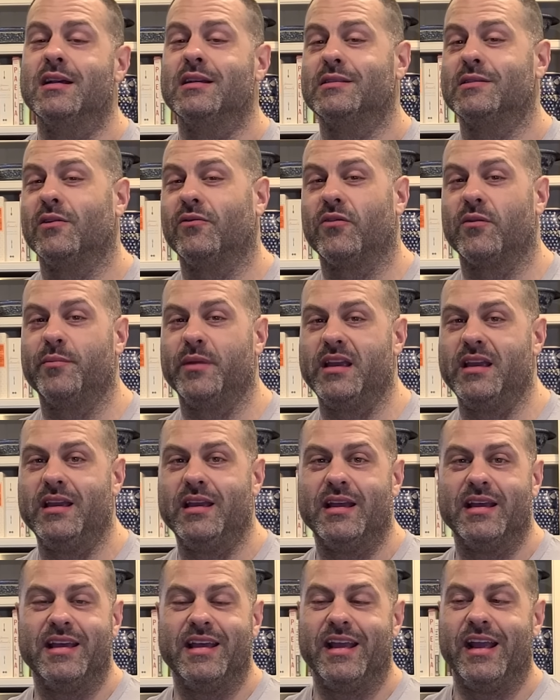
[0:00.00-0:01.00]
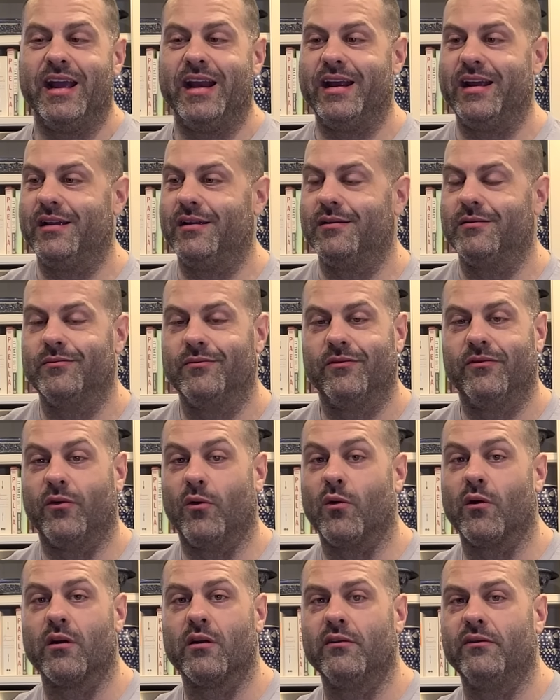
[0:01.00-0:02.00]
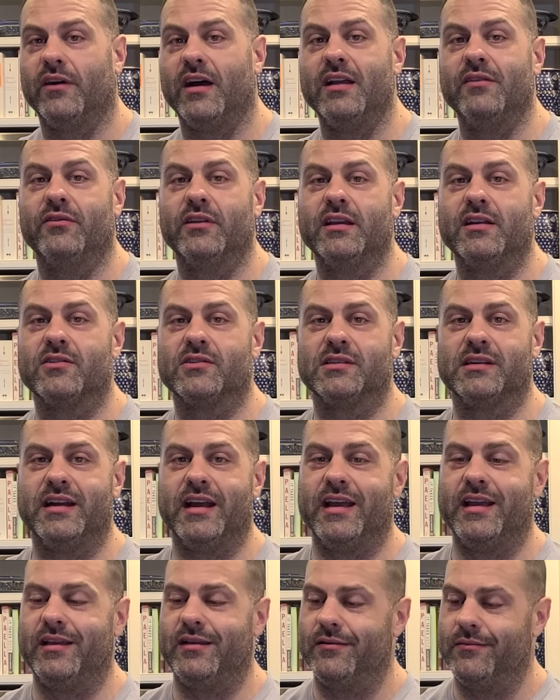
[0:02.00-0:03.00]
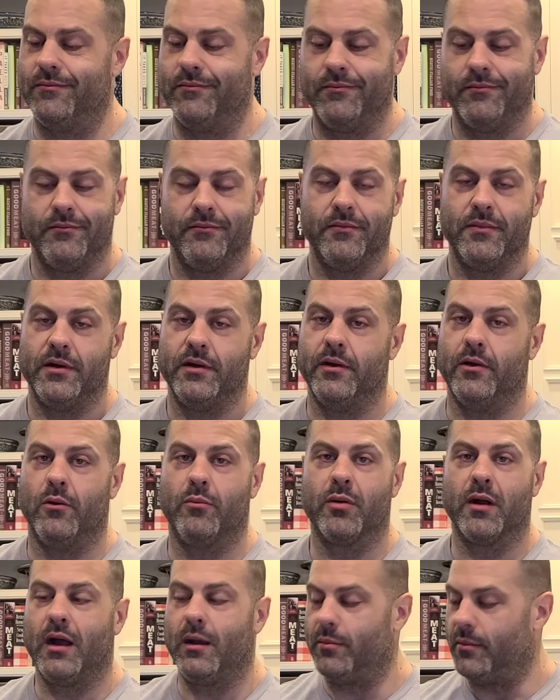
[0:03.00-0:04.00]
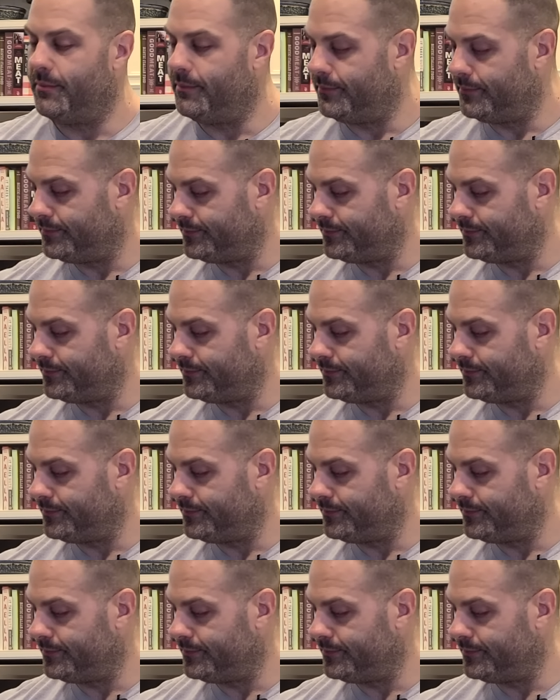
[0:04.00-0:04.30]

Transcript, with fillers: So for me, hitting four, five liters a day, no problem.